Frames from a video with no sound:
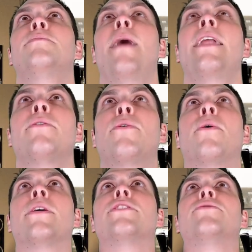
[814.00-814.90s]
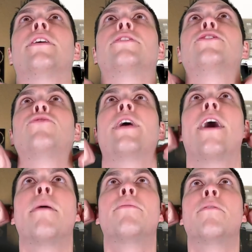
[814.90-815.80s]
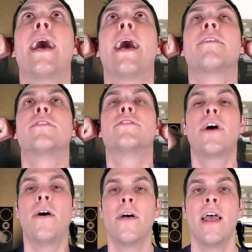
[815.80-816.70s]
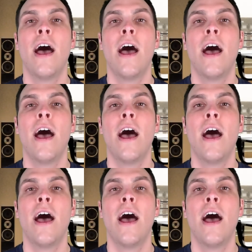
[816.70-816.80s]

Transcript: spinal cord is running straight up through the back of their skull.